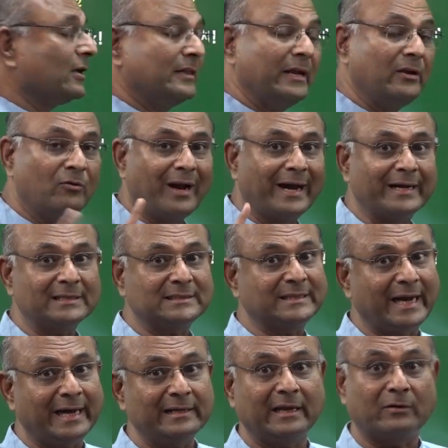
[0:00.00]
then you will
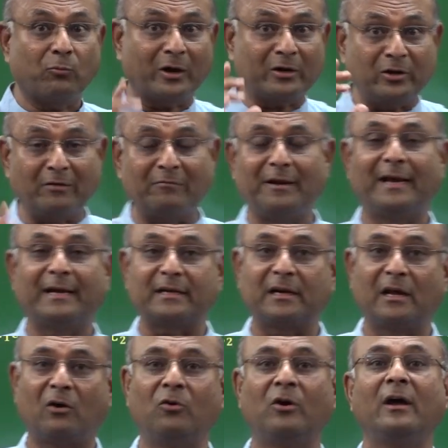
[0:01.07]
understand that what you have learned
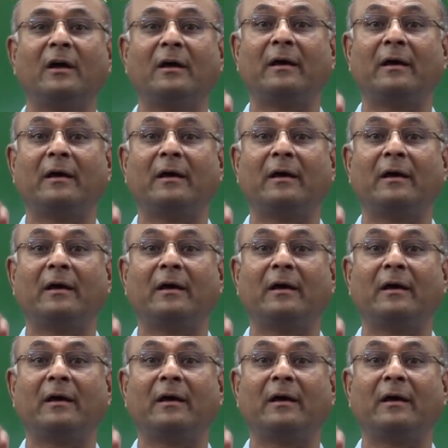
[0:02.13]
now